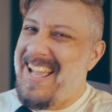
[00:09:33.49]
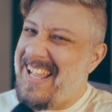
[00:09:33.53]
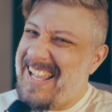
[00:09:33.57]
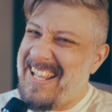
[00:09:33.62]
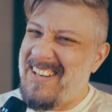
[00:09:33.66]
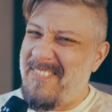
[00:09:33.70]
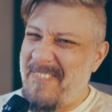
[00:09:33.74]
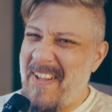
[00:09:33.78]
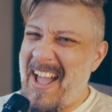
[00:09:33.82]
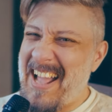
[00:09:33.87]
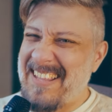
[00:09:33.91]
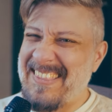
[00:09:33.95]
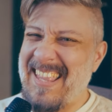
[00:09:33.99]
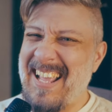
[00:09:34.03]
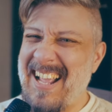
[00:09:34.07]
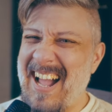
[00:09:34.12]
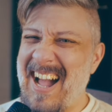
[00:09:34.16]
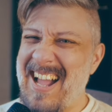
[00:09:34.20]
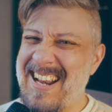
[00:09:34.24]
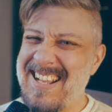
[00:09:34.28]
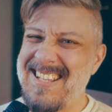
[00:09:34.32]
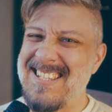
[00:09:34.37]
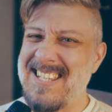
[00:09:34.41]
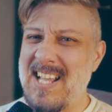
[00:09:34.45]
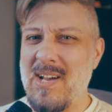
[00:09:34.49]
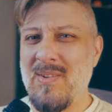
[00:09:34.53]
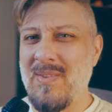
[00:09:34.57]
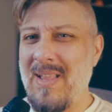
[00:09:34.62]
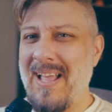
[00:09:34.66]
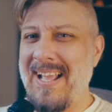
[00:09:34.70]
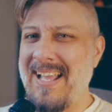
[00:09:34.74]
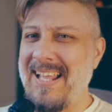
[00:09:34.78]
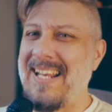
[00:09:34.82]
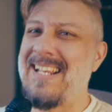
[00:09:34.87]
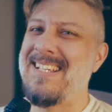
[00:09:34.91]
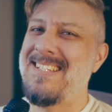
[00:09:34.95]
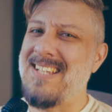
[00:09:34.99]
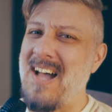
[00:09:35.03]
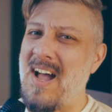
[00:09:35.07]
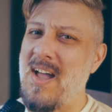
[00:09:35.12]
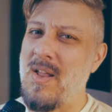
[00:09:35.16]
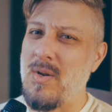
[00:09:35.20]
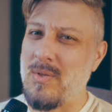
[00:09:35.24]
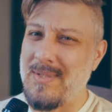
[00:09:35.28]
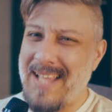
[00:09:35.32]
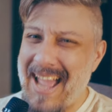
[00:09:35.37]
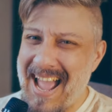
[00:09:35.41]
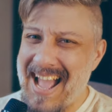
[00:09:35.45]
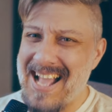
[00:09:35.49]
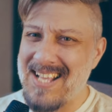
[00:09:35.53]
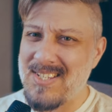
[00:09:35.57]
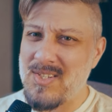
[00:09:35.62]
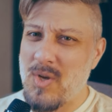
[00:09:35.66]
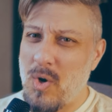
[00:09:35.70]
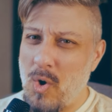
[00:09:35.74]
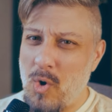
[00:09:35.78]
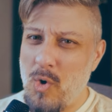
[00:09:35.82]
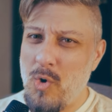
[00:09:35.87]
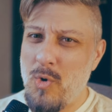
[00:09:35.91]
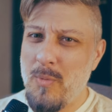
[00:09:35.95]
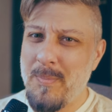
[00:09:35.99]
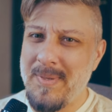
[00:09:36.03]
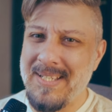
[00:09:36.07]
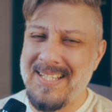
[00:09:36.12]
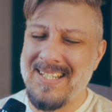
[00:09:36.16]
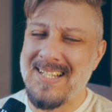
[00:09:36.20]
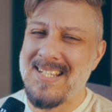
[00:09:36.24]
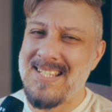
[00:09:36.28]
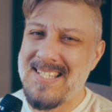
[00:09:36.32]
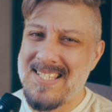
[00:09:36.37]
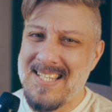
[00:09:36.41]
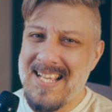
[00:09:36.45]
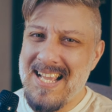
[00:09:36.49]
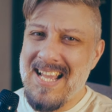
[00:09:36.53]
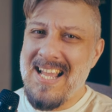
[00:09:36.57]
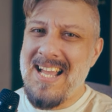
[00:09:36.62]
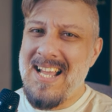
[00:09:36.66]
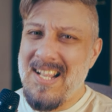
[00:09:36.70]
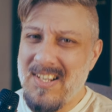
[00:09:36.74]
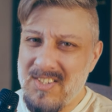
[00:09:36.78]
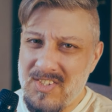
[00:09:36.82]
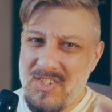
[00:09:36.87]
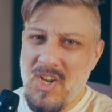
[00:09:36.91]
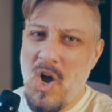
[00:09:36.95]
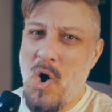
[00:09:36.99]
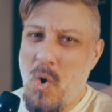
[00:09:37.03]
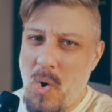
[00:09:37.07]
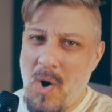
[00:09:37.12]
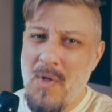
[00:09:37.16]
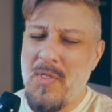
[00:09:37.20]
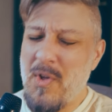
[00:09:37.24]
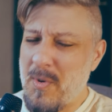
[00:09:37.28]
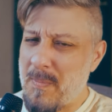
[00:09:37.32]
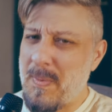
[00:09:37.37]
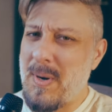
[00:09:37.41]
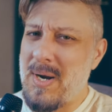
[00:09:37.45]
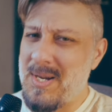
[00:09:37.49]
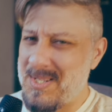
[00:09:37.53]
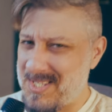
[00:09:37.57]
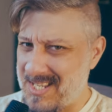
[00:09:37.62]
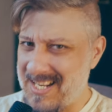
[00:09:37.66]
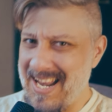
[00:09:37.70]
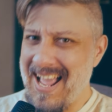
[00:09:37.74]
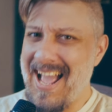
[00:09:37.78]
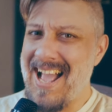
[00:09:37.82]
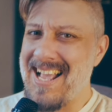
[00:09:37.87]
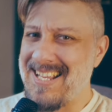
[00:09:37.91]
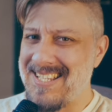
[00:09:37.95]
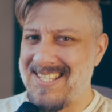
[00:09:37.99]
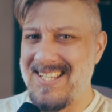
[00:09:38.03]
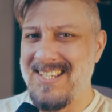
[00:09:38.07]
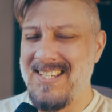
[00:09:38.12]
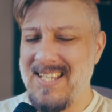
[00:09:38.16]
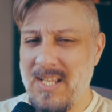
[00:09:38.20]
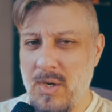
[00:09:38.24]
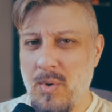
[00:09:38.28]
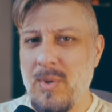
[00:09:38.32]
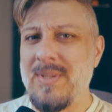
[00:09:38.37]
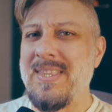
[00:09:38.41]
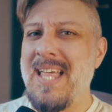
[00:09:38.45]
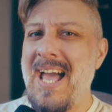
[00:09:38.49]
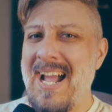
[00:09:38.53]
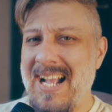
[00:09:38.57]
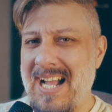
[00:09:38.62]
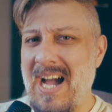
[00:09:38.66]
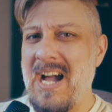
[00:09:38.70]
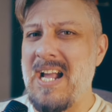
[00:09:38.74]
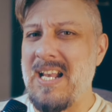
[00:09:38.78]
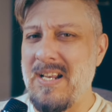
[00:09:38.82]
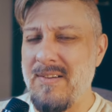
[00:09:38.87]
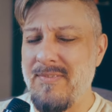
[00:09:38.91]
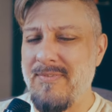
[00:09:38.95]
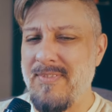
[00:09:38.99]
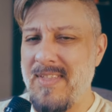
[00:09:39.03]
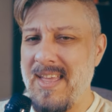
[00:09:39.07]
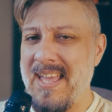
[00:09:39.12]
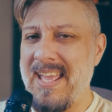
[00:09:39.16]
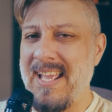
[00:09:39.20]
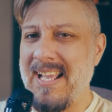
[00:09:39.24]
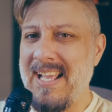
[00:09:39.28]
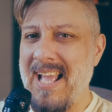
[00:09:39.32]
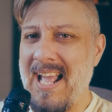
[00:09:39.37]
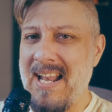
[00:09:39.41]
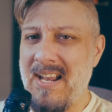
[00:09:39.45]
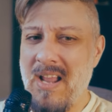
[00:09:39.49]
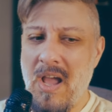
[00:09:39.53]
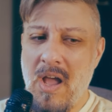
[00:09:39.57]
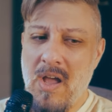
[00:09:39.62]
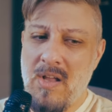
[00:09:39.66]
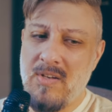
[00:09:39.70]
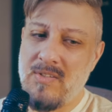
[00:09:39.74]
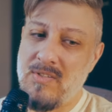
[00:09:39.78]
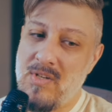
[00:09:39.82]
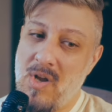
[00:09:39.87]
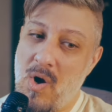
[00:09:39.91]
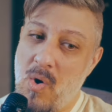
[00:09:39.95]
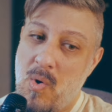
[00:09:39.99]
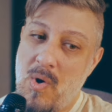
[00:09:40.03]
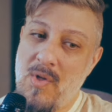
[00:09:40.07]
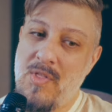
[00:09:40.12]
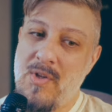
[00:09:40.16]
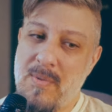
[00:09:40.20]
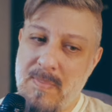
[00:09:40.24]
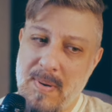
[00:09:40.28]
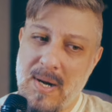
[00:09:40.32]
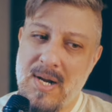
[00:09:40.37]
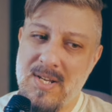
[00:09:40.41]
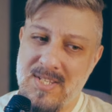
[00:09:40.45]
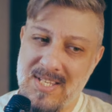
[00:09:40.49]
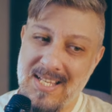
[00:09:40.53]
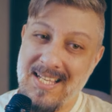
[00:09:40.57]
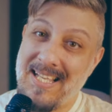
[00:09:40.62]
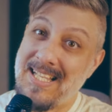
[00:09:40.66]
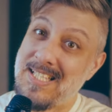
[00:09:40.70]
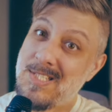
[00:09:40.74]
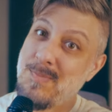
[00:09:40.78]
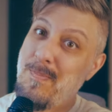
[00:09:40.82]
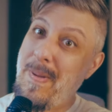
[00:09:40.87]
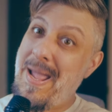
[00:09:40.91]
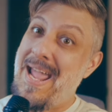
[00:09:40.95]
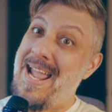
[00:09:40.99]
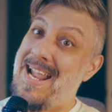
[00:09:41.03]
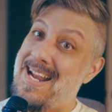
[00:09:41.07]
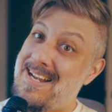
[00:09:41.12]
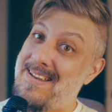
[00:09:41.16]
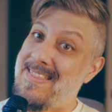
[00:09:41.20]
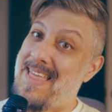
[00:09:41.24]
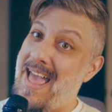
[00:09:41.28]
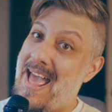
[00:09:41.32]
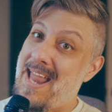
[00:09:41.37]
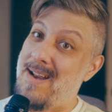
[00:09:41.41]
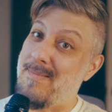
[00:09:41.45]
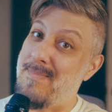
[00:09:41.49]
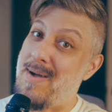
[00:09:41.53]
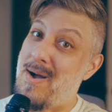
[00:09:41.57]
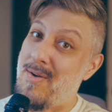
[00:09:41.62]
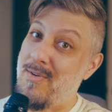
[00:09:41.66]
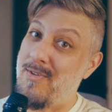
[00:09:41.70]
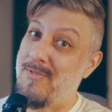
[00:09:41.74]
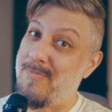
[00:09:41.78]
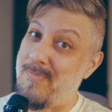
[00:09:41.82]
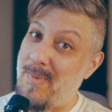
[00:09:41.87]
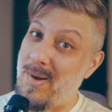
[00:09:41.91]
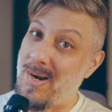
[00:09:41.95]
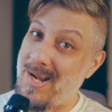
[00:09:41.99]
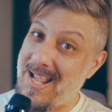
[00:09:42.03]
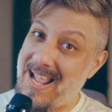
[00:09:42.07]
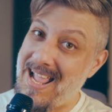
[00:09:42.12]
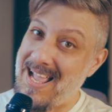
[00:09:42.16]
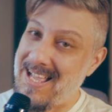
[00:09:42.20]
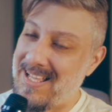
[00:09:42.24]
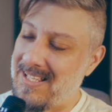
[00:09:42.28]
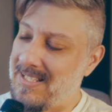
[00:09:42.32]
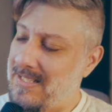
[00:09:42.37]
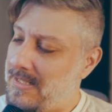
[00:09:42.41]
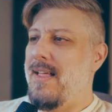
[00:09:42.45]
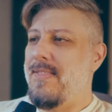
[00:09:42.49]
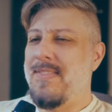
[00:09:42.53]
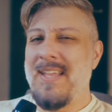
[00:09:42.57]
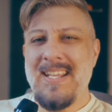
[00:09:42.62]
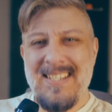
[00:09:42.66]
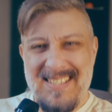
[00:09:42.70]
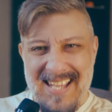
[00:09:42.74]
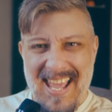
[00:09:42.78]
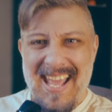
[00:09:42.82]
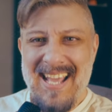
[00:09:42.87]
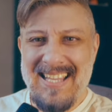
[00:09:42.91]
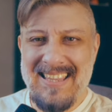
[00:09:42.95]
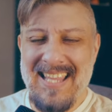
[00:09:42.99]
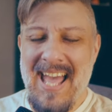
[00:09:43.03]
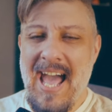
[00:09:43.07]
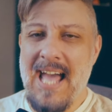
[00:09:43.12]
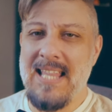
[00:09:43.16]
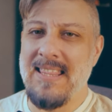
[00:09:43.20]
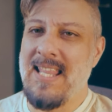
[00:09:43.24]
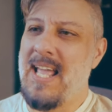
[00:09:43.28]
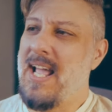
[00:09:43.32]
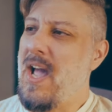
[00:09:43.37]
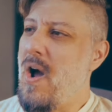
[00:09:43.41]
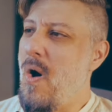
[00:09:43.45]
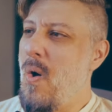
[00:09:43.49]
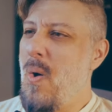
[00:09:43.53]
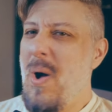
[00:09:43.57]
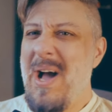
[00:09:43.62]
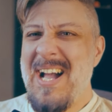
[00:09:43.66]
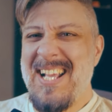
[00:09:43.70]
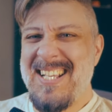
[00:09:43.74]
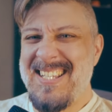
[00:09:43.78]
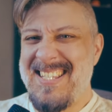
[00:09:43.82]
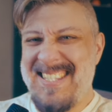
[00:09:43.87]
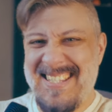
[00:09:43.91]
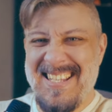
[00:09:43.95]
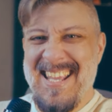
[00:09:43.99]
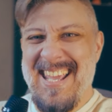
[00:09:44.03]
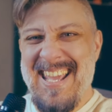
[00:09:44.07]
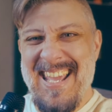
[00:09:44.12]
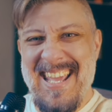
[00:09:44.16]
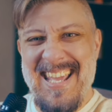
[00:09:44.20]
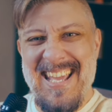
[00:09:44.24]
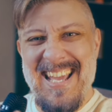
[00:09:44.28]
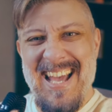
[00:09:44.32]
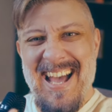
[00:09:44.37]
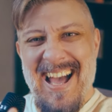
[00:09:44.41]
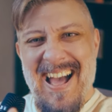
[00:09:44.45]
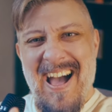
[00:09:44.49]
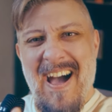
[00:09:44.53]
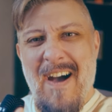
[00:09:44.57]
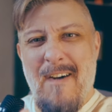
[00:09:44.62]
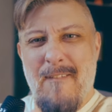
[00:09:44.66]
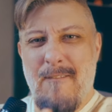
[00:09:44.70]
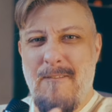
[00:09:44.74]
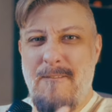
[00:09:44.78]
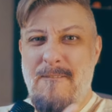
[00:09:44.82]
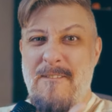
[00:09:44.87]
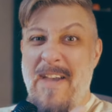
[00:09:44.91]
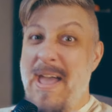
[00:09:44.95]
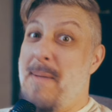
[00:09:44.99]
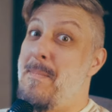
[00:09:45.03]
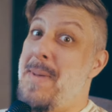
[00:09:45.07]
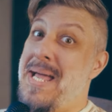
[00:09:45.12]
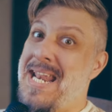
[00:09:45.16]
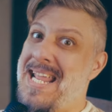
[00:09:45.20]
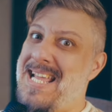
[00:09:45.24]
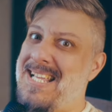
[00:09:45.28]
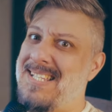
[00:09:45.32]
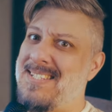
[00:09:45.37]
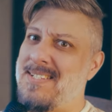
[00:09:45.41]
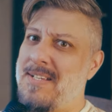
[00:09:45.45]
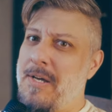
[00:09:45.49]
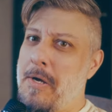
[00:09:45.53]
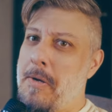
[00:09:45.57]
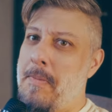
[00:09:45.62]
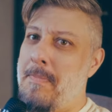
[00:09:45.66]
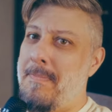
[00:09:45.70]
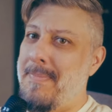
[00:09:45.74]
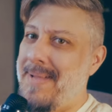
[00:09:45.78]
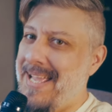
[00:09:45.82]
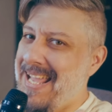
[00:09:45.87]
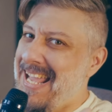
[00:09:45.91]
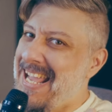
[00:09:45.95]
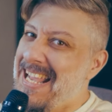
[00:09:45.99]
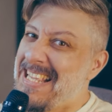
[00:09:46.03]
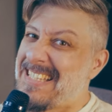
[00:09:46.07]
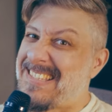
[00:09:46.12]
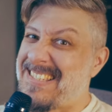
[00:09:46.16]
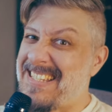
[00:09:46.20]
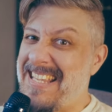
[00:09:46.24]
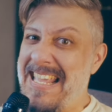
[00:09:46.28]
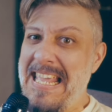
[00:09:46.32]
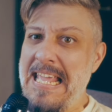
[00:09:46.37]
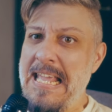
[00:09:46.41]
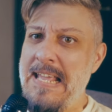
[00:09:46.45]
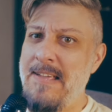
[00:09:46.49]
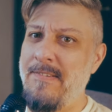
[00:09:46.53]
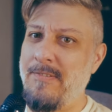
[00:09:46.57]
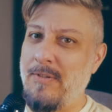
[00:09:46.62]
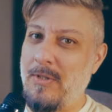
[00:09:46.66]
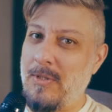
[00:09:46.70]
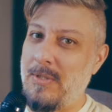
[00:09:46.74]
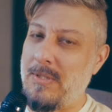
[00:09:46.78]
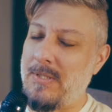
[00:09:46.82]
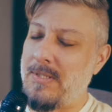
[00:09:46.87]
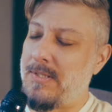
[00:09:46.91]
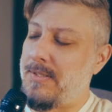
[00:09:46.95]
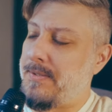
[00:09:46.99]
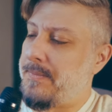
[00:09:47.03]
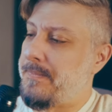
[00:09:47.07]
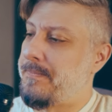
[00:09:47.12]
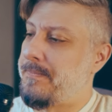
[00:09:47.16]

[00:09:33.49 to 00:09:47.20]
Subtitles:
In fact, they kind of sound like an entitled asshole because no other person has to deal with that kind of thing, and no other person gets paid that amount of money. They take that and they go, see, feminism, it's evil.